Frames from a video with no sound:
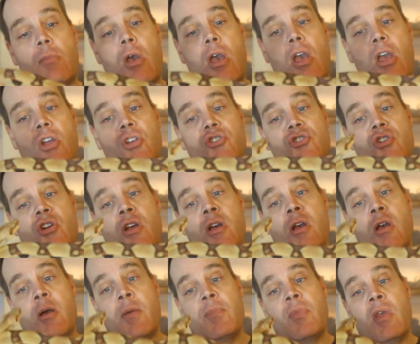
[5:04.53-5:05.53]
age.
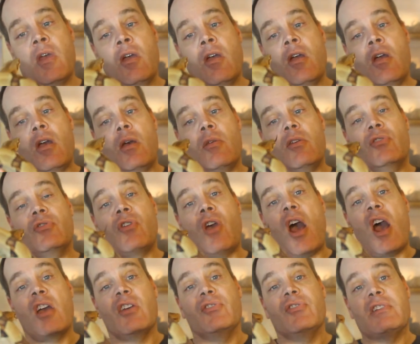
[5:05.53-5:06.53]
And this
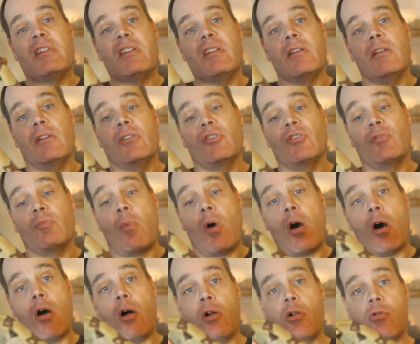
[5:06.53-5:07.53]
guy is eating
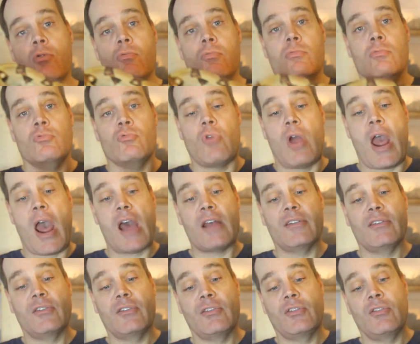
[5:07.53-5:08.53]
small
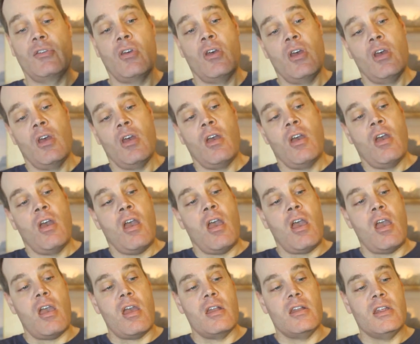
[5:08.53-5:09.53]
rats,
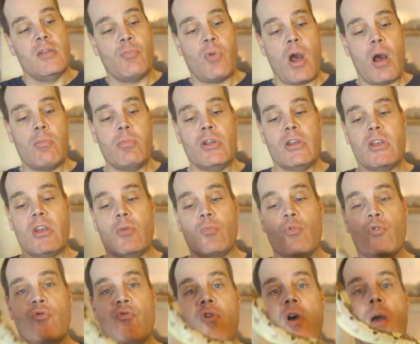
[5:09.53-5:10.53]
and he probably can
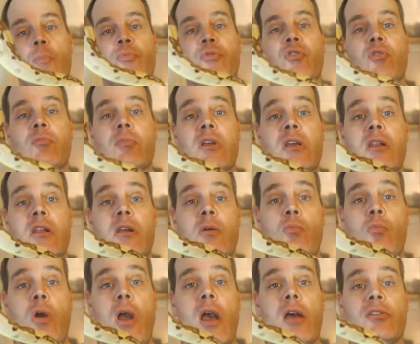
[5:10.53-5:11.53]
move up to
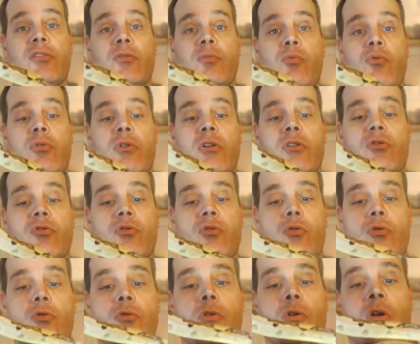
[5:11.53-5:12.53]
medium rats pretty
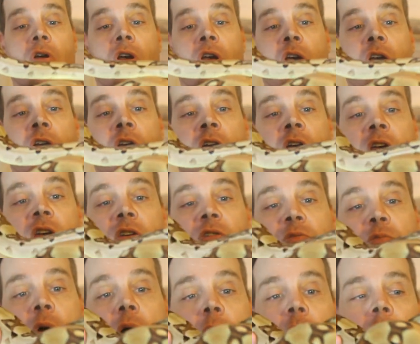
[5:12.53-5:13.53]
soon. He's
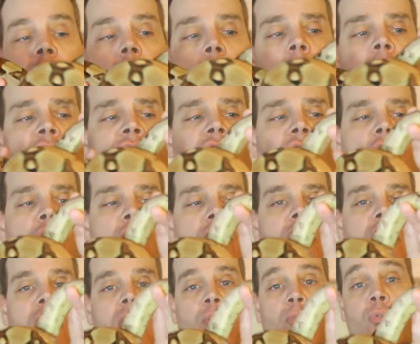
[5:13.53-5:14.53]
probably also
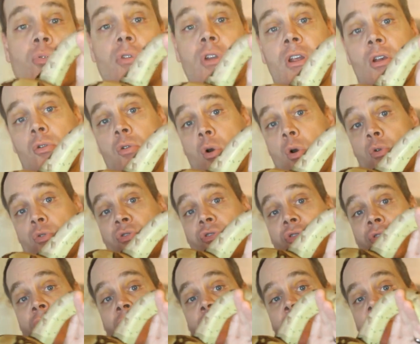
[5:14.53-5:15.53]
getting pretty
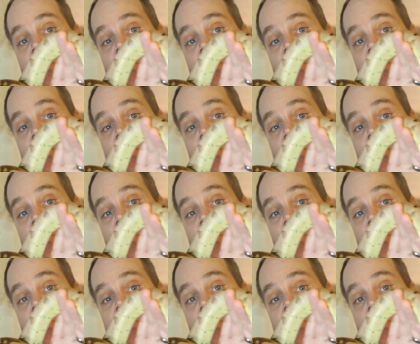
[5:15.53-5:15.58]
close